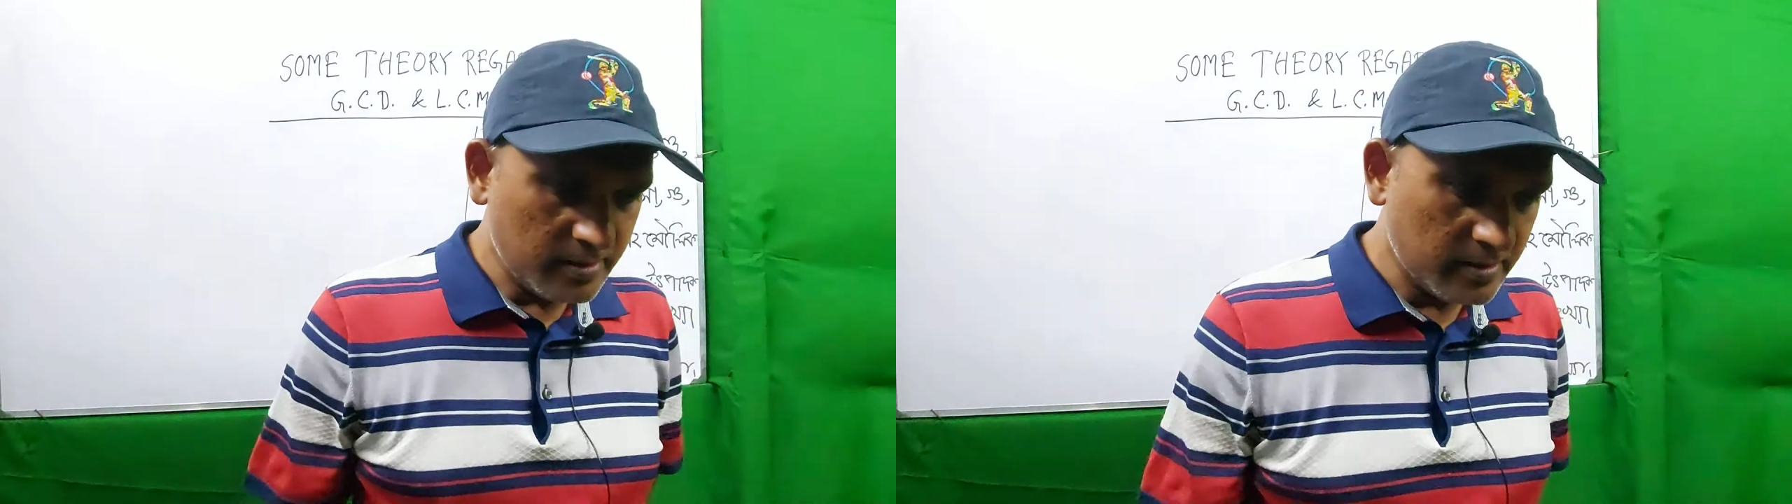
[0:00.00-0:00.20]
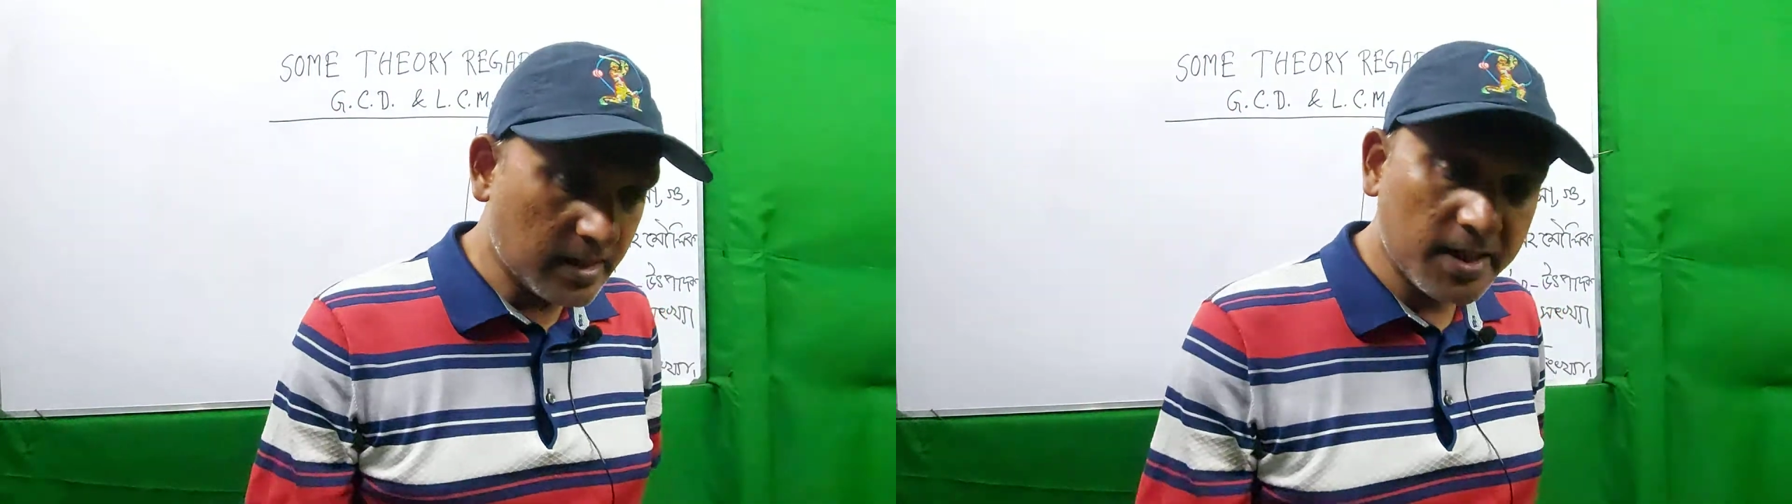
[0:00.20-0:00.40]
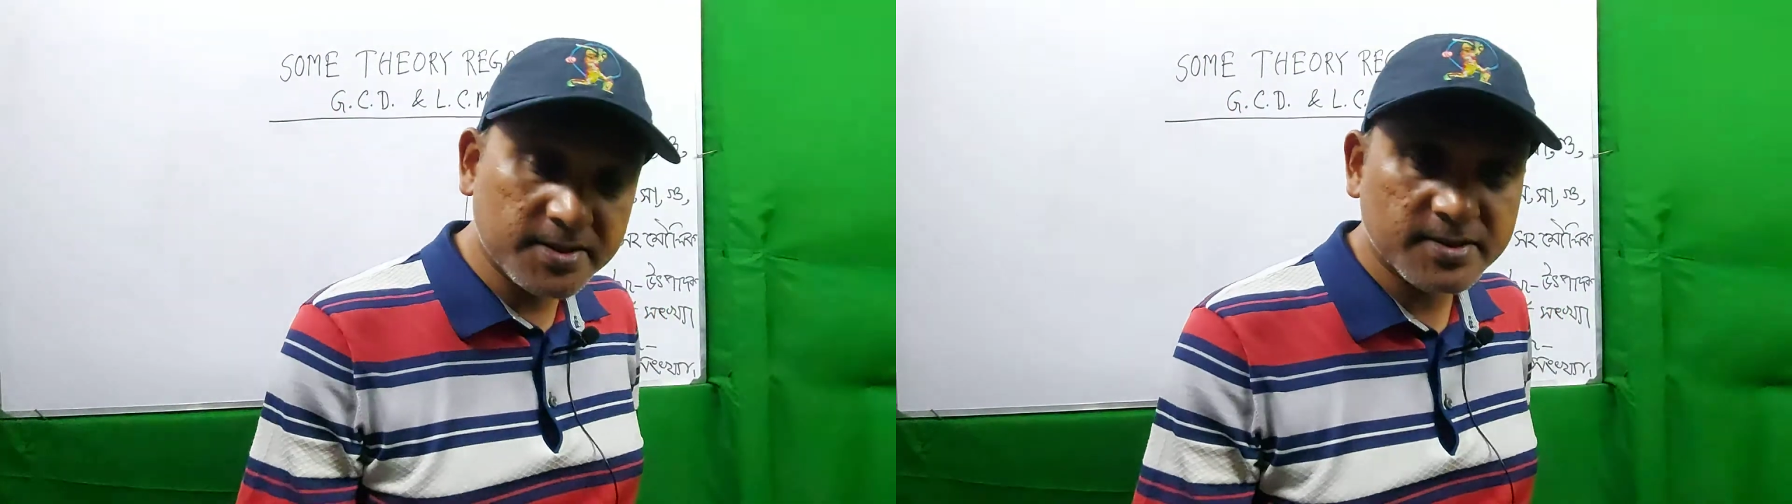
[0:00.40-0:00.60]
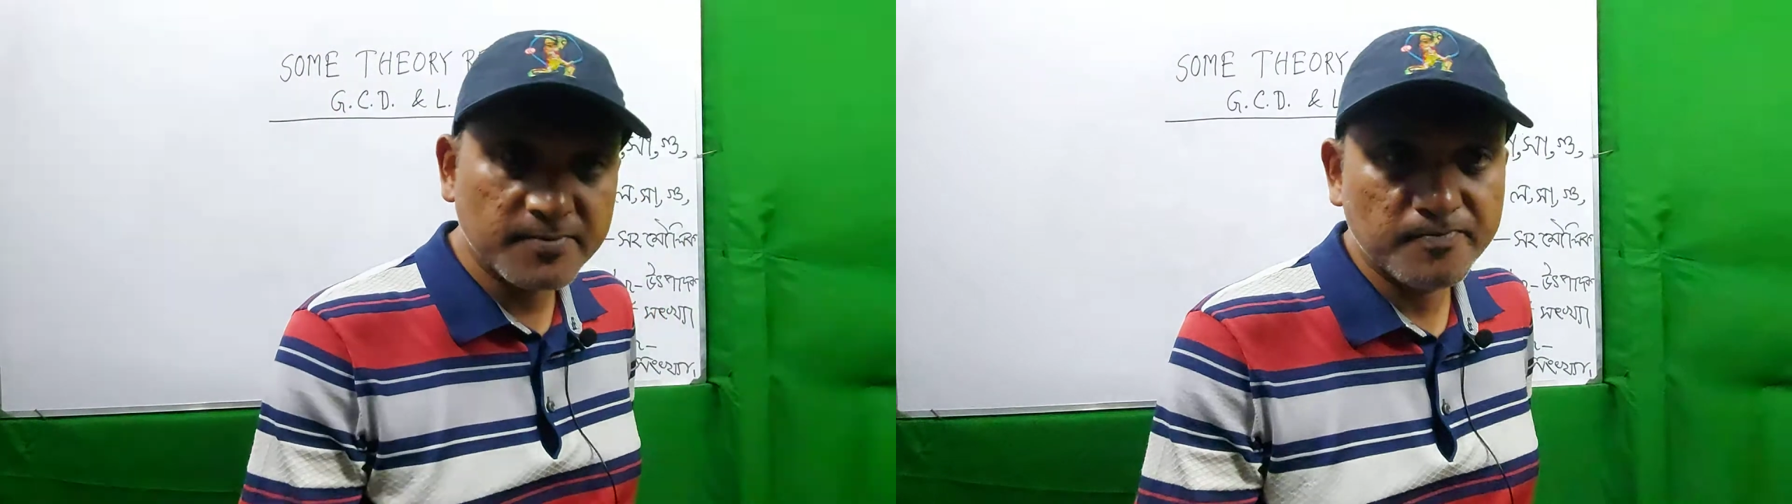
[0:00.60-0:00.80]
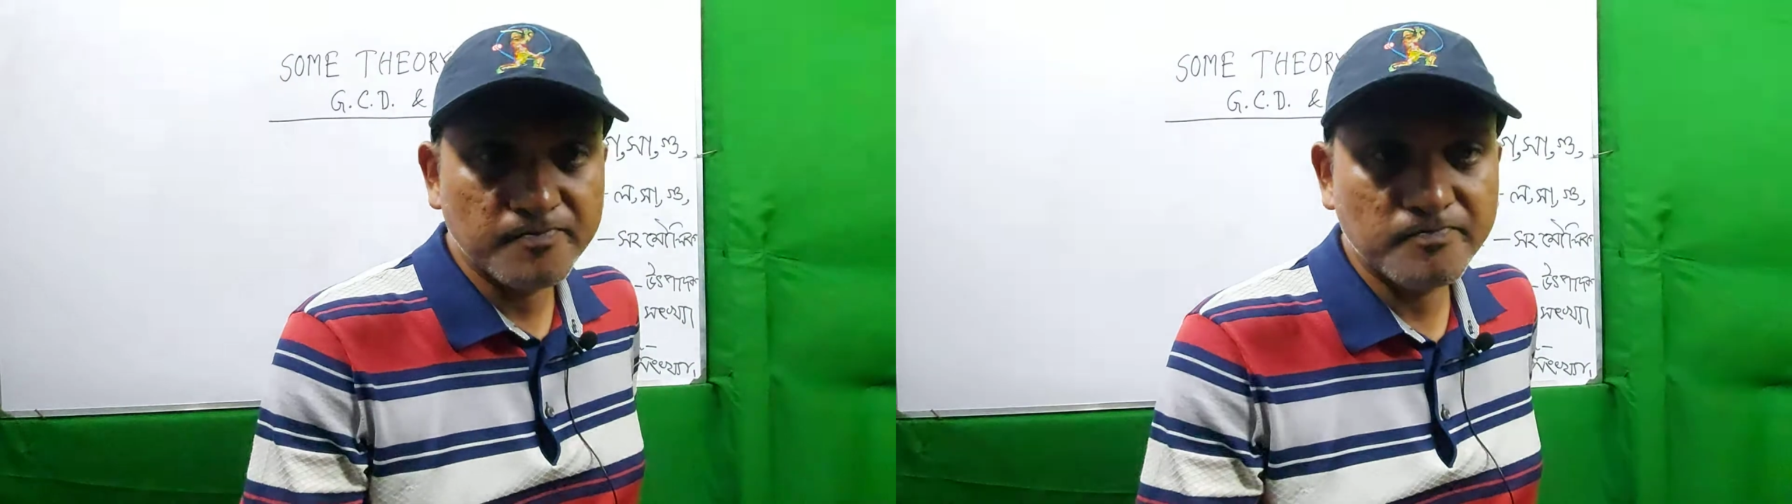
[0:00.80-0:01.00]
Guys,
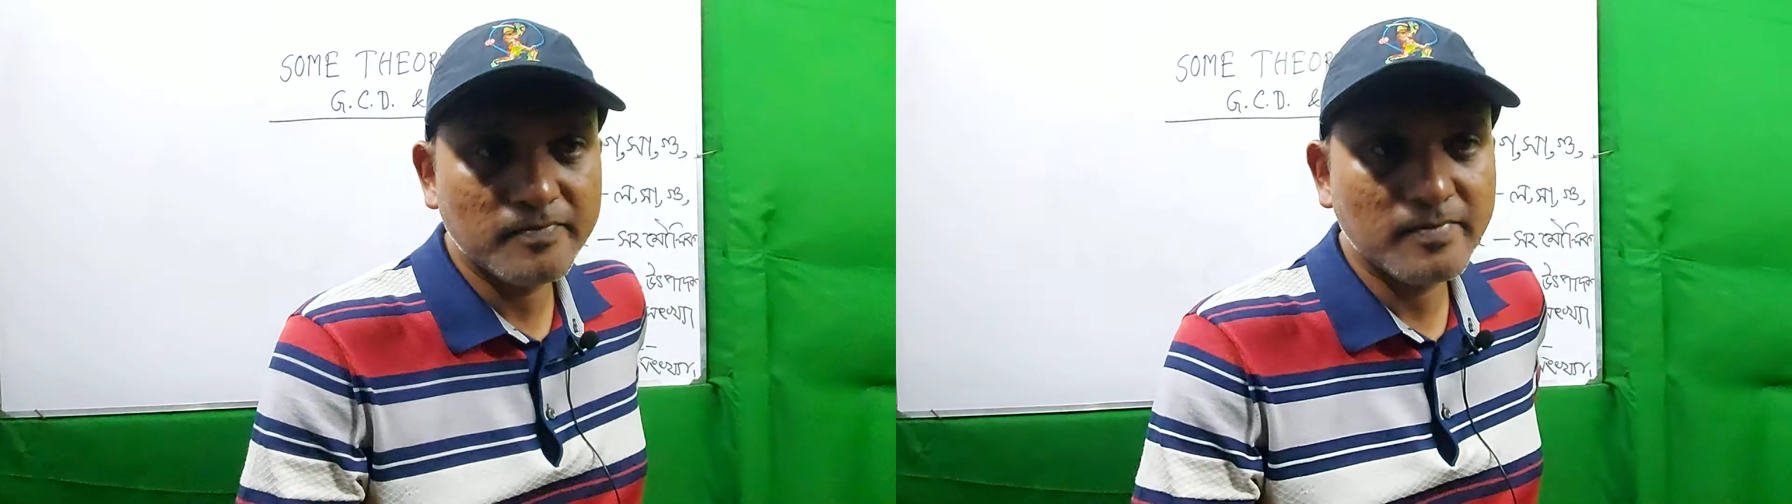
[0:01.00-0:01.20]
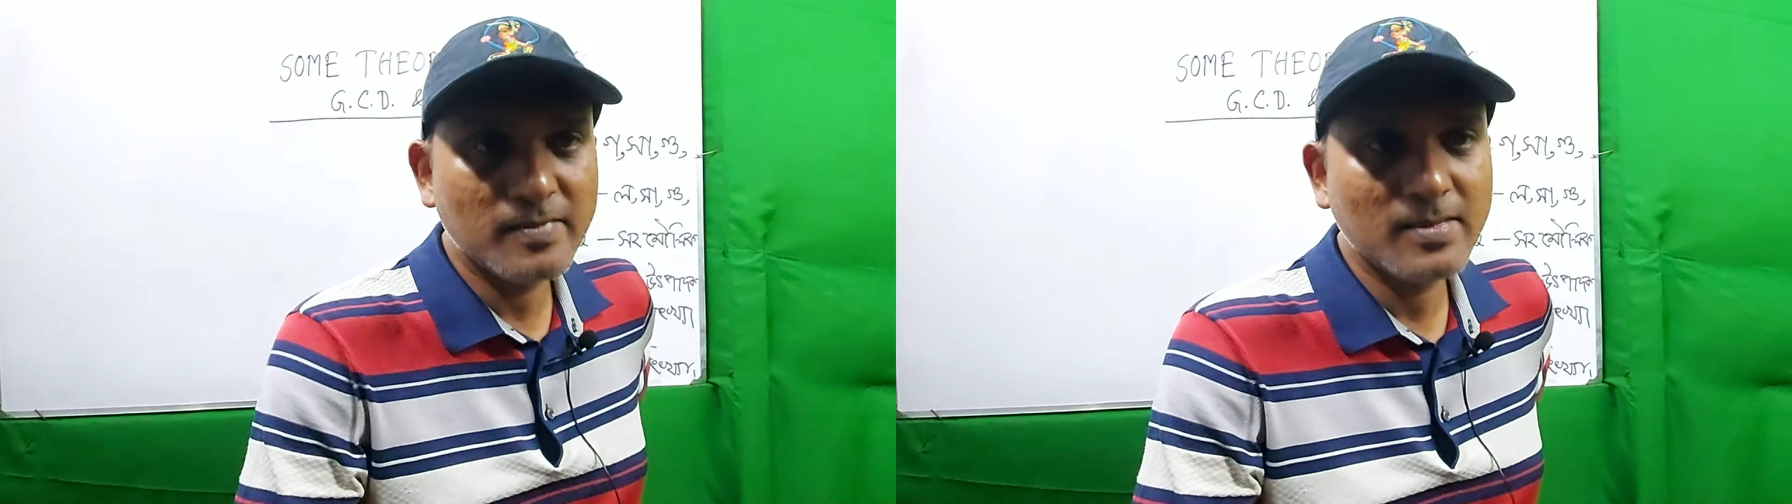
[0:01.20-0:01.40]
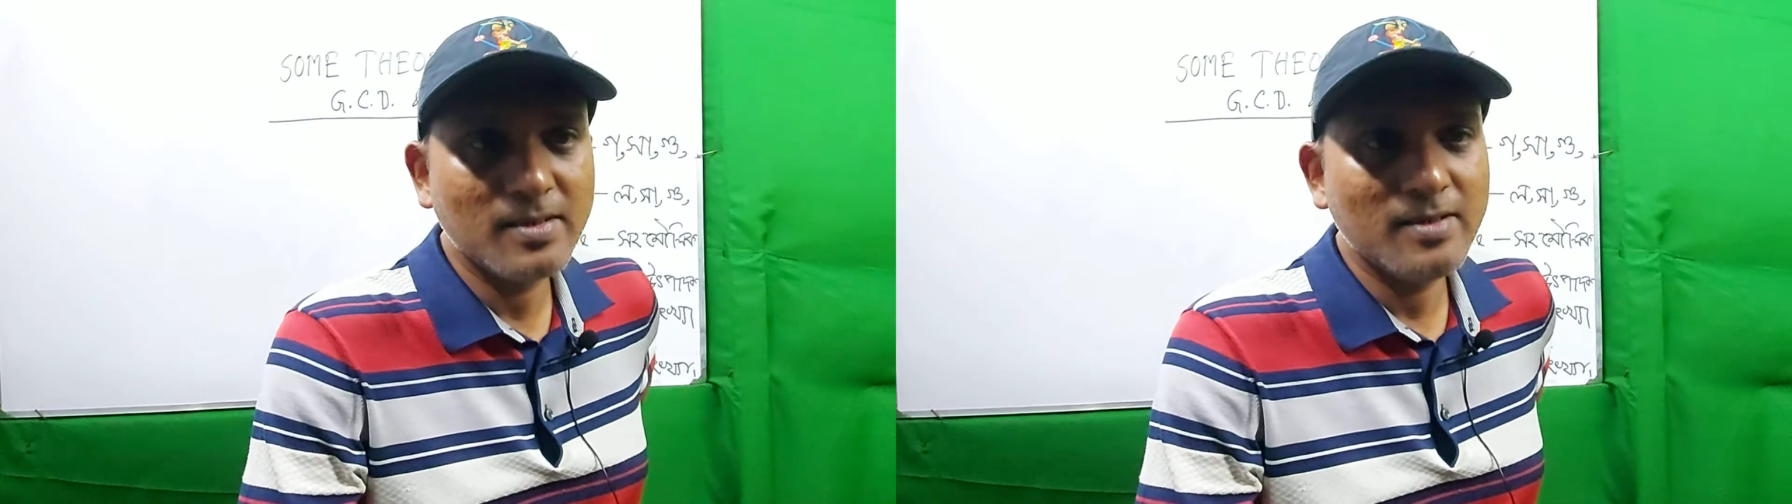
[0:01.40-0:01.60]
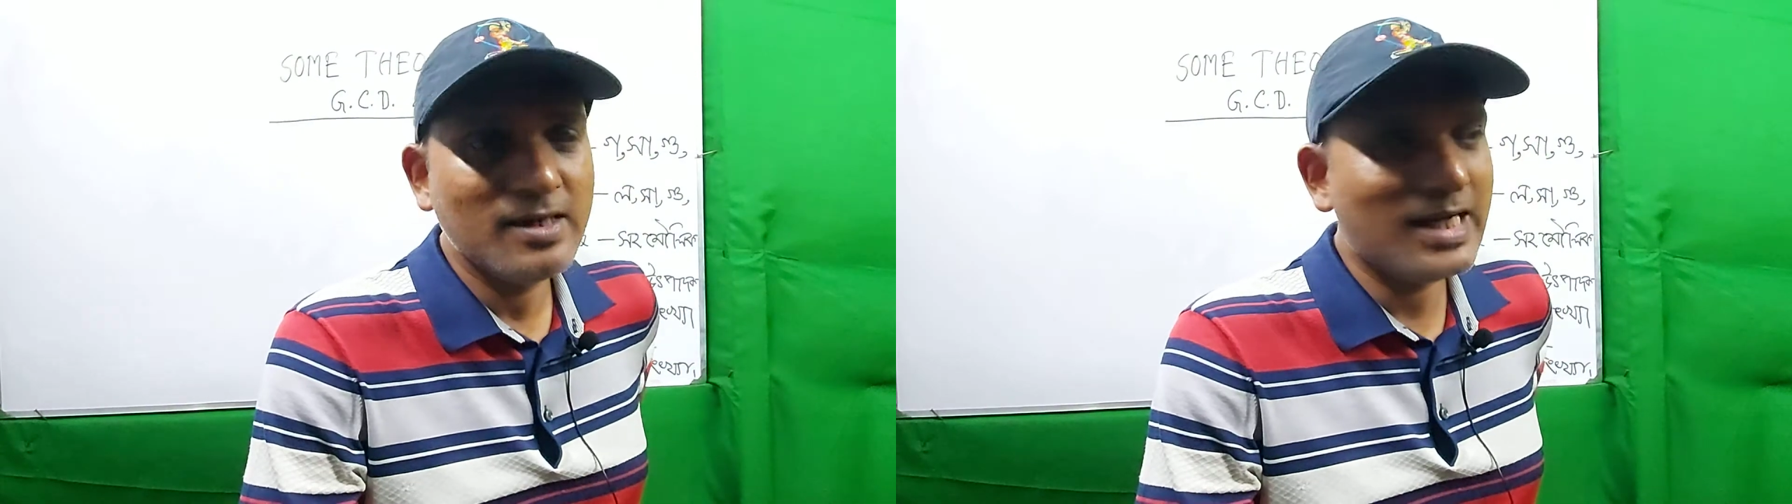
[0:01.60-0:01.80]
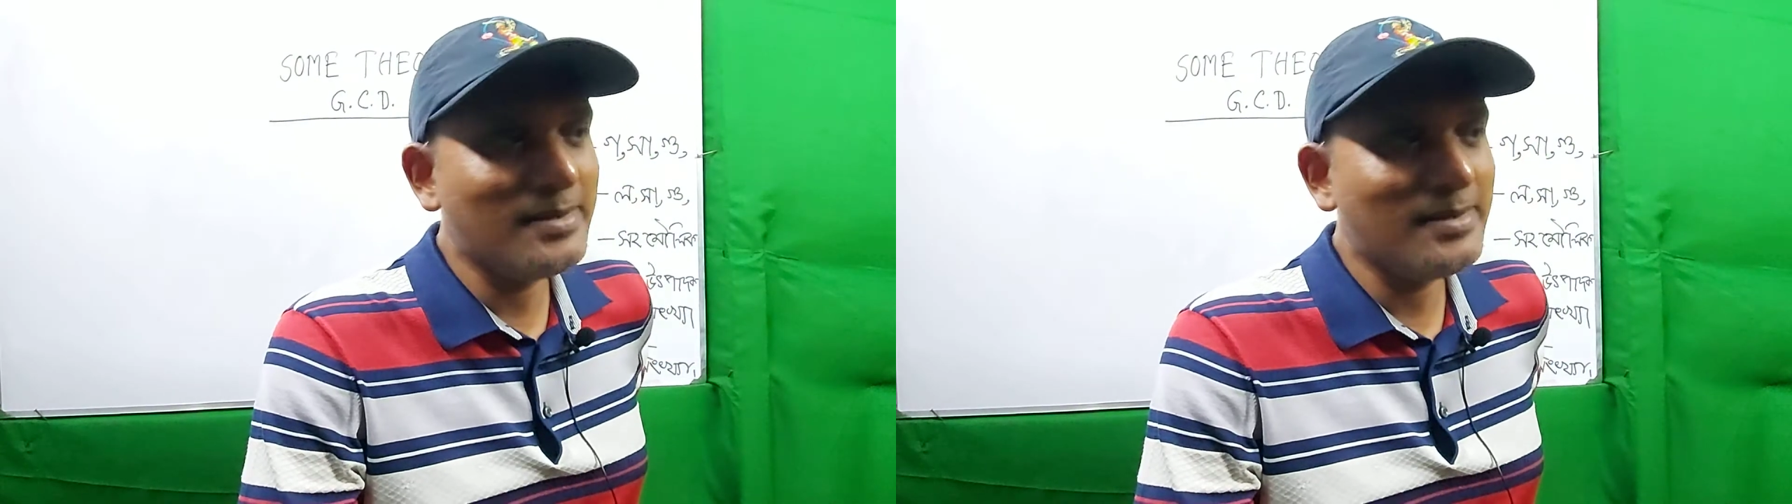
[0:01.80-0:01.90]
I